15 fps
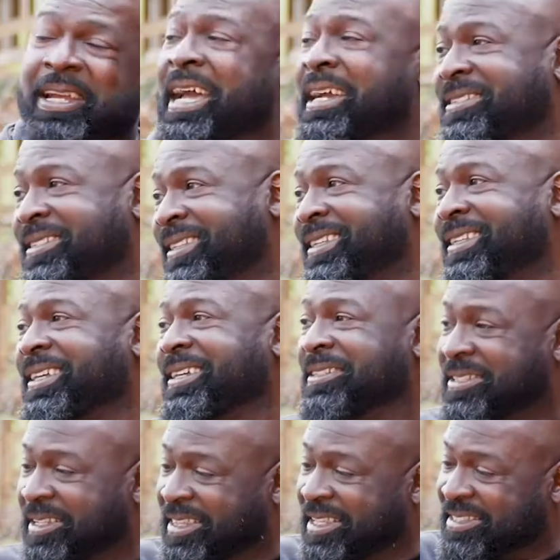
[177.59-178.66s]
actually,
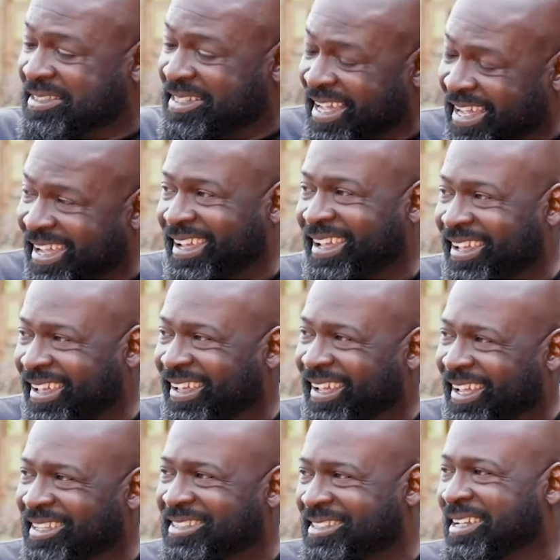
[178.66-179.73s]
to this day,
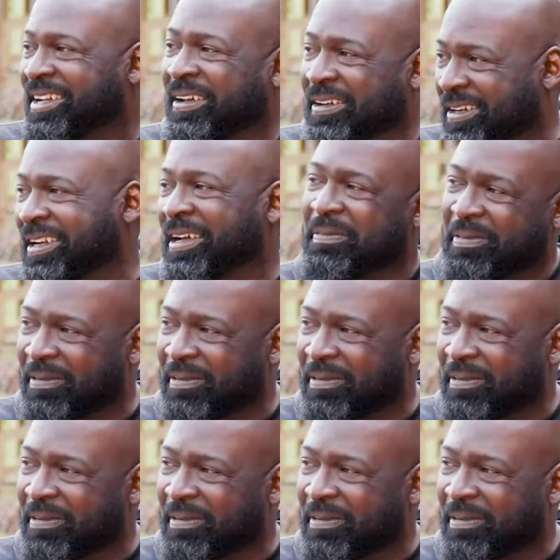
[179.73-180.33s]
it's still the number